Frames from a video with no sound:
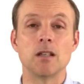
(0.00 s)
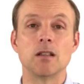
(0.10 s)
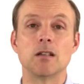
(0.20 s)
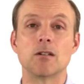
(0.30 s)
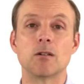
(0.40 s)

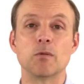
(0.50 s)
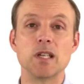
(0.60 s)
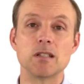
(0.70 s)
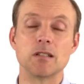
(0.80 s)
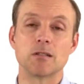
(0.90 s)
There are
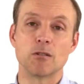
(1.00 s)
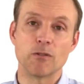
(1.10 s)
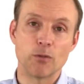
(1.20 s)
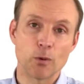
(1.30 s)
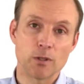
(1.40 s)
reasons, there are
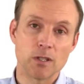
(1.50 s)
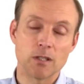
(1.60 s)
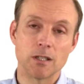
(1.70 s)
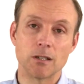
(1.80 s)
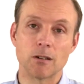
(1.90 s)
forces,
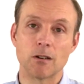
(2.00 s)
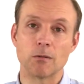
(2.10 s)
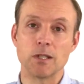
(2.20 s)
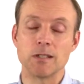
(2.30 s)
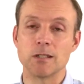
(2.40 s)
there are
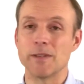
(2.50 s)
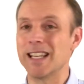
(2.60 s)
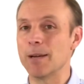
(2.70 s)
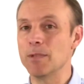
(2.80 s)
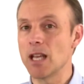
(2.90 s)
reasons of
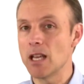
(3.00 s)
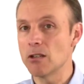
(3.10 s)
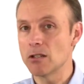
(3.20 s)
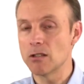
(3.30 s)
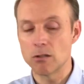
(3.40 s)

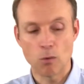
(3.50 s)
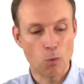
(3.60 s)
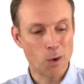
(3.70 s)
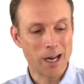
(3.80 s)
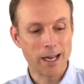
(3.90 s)
adaptation as to
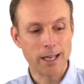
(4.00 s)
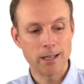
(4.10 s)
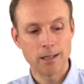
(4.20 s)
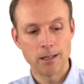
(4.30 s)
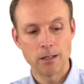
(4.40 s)
why
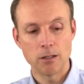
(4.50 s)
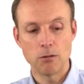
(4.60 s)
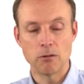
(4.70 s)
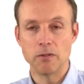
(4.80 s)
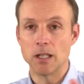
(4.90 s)
you
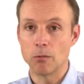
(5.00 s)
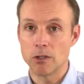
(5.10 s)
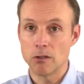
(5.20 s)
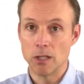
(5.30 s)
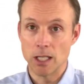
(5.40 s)
have done
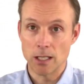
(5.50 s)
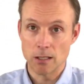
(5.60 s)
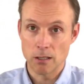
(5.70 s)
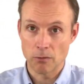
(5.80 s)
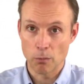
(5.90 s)
what you did at these
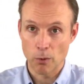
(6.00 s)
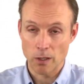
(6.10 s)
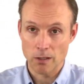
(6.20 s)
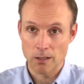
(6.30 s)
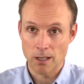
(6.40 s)
different
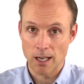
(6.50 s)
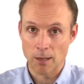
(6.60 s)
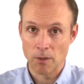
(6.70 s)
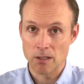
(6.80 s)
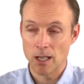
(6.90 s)
points in time.
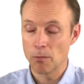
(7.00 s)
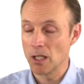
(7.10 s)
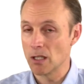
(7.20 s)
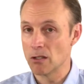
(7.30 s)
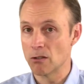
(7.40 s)
It's not
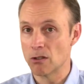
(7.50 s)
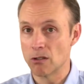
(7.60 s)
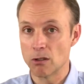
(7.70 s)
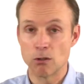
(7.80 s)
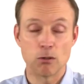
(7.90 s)
because you're
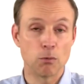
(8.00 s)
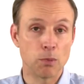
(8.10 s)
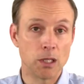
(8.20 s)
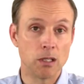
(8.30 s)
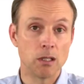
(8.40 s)
just a
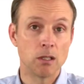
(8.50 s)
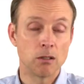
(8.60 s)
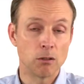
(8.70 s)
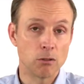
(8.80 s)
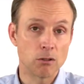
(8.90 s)
stupid
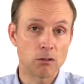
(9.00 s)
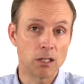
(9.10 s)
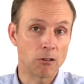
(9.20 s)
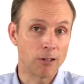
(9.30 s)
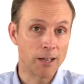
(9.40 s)
loser and
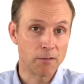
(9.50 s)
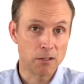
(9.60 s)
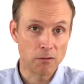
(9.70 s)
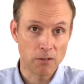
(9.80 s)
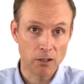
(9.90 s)
your life is
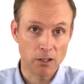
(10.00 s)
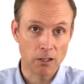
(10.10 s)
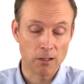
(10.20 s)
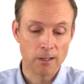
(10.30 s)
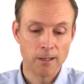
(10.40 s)
a failure.